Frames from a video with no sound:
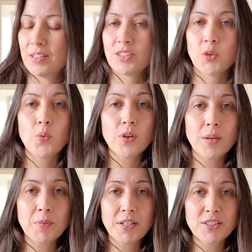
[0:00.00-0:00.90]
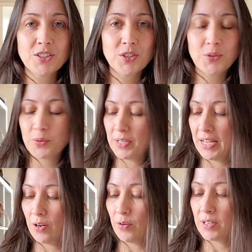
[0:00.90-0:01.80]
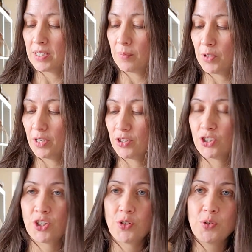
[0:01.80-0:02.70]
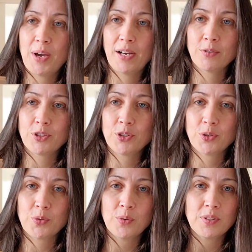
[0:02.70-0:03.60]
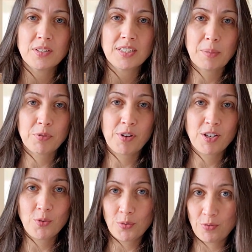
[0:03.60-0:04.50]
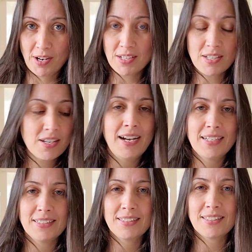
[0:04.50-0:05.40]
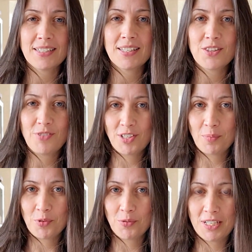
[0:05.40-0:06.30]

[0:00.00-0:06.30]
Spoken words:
So what I'm going to do now is I'm going to show you how to separate your thread and thread up your